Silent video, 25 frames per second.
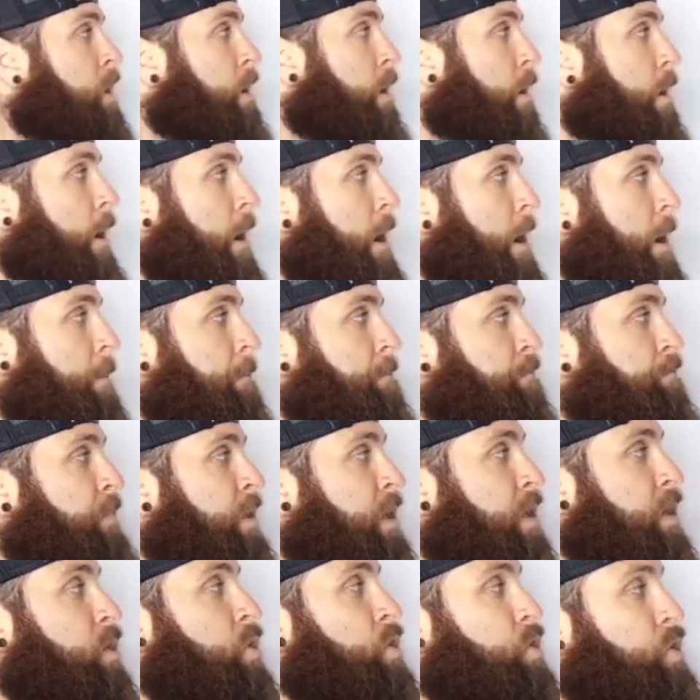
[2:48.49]
Um,
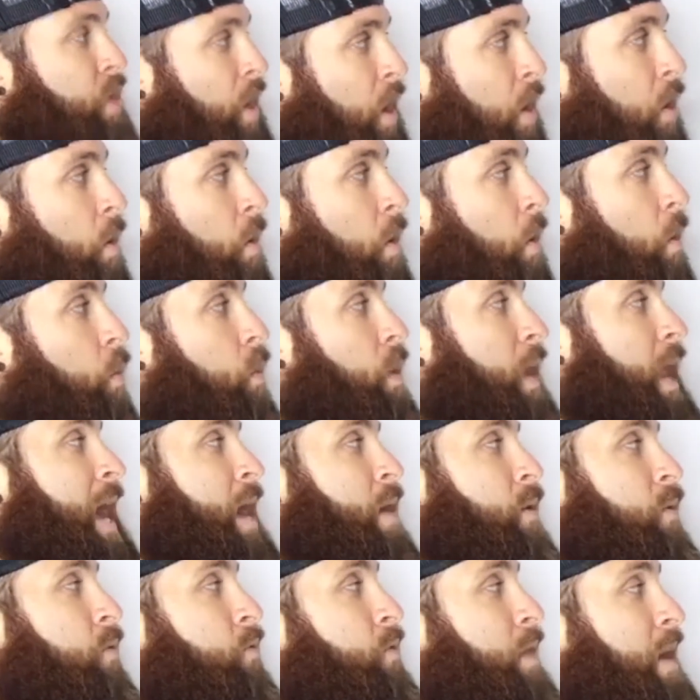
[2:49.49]
so what I
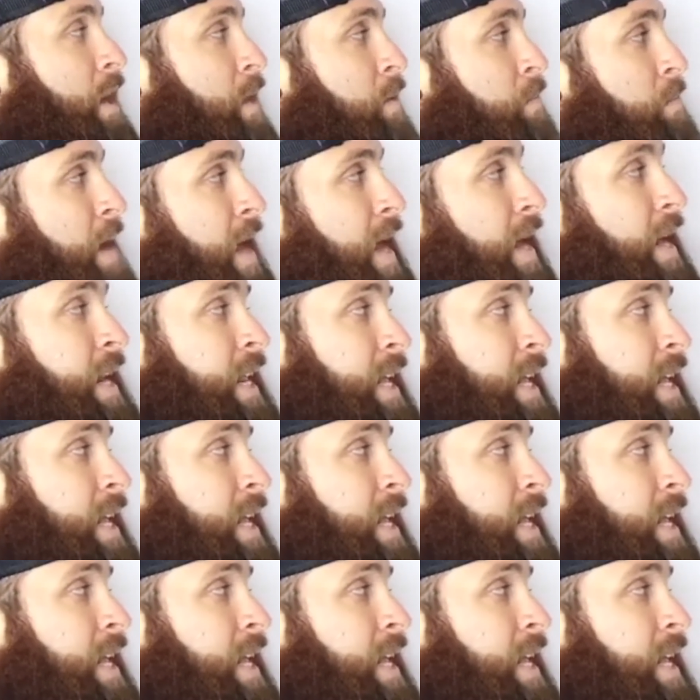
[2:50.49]
would recommend